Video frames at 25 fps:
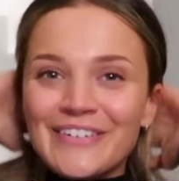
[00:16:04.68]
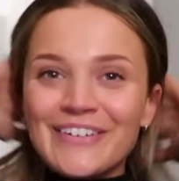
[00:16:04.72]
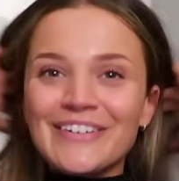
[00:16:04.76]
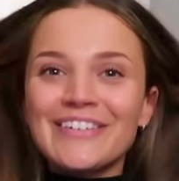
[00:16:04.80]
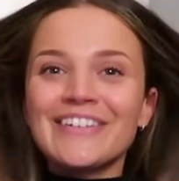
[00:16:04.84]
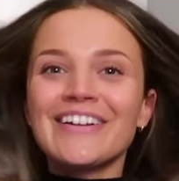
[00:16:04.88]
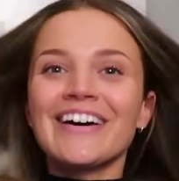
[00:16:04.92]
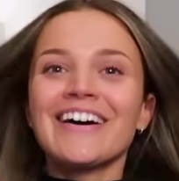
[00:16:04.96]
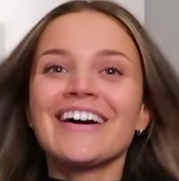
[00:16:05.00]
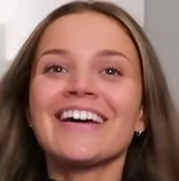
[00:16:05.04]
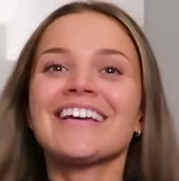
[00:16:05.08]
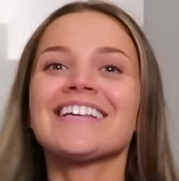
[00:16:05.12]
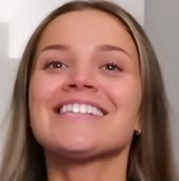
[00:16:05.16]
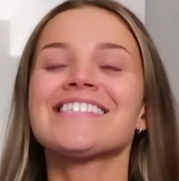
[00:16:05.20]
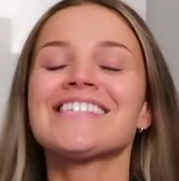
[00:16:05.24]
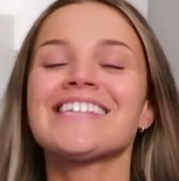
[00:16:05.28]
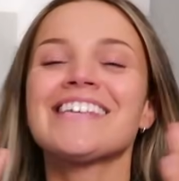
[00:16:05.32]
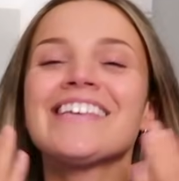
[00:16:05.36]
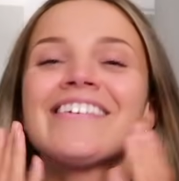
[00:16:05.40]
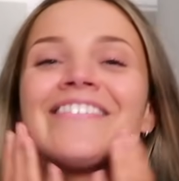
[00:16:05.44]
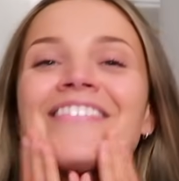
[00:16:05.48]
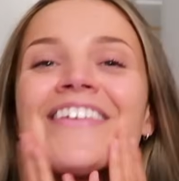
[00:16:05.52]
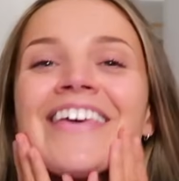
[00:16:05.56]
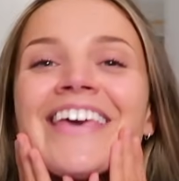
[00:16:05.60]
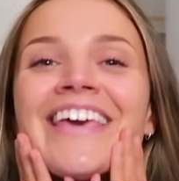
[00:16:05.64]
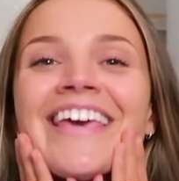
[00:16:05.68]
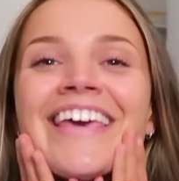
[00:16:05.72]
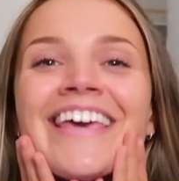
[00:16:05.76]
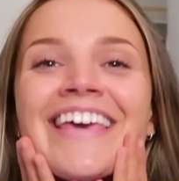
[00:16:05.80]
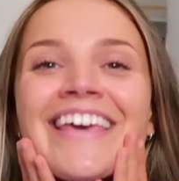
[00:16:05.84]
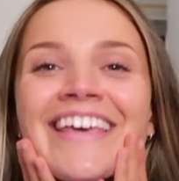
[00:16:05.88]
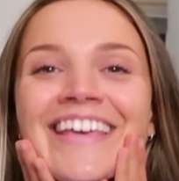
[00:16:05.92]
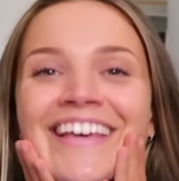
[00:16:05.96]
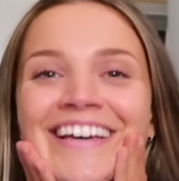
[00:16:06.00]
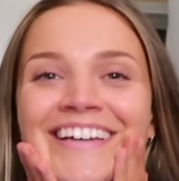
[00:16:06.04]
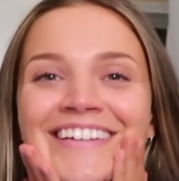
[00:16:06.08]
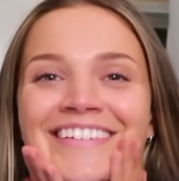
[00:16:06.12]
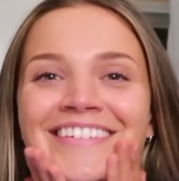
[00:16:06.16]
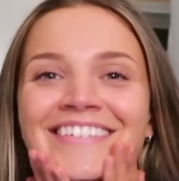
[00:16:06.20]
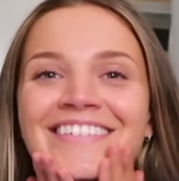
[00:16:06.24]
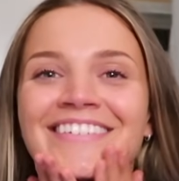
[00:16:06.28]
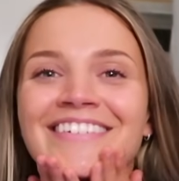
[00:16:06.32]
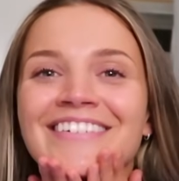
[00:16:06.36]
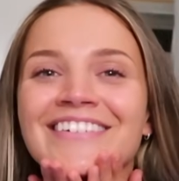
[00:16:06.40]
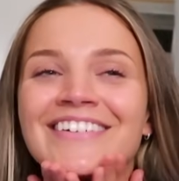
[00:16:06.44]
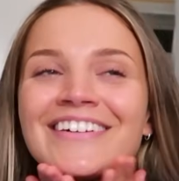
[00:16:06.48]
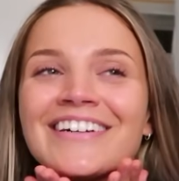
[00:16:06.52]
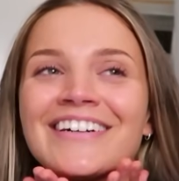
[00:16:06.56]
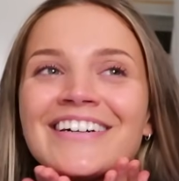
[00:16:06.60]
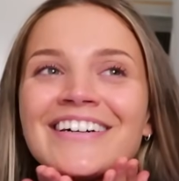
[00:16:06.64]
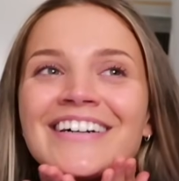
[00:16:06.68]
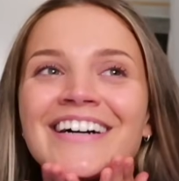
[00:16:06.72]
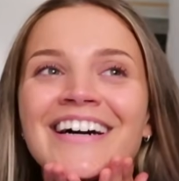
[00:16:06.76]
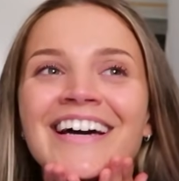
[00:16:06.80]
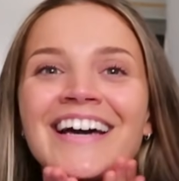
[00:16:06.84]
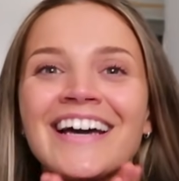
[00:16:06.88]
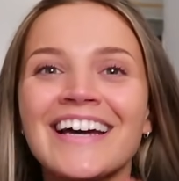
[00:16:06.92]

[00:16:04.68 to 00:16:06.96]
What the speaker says: on ITV and, oh,